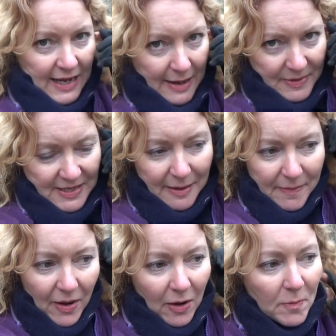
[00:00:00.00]

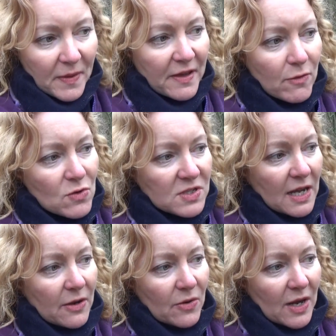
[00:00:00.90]
habitat pile, but they're
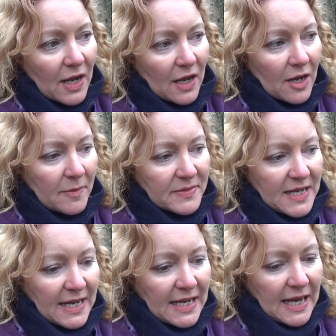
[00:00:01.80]
also
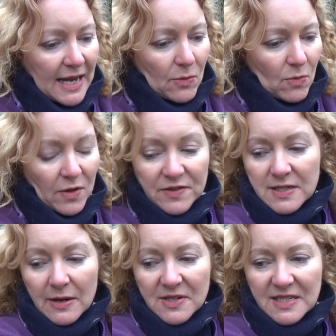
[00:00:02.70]
taking out
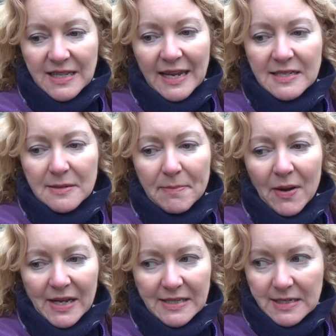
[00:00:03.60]
what's known as stakes and
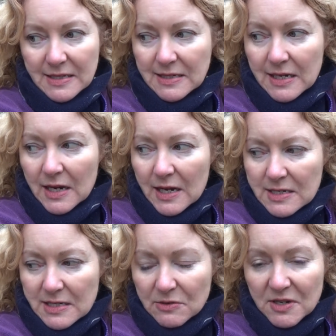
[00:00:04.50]
binders,
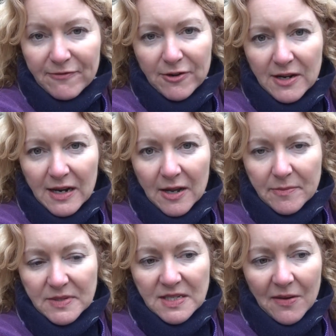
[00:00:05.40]
so different
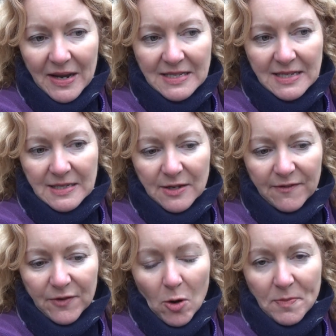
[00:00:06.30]
sizes
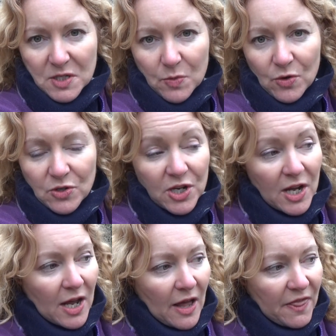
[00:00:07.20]
of coppice wood
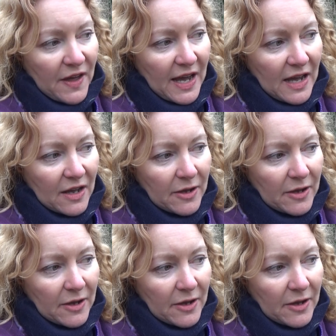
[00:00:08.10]
that